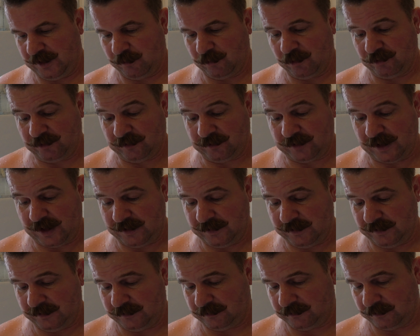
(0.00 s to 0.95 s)
it was
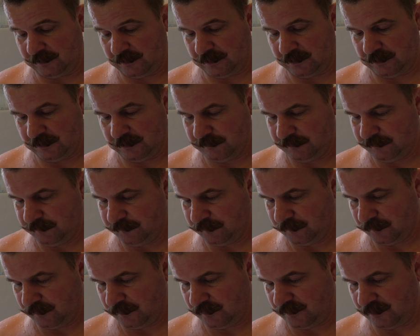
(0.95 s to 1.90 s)
intended to
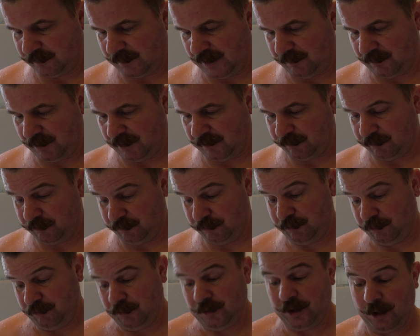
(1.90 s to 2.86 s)
maybe,
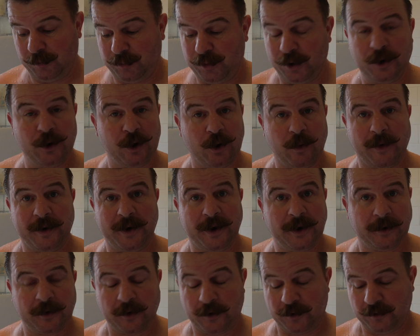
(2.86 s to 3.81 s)
put a new one
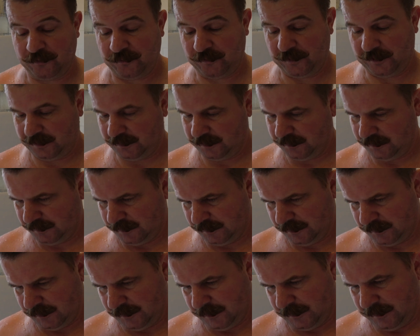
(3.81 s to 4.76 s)
in kind of thing.
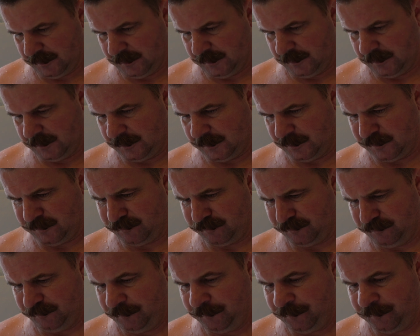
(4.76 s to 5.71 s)
But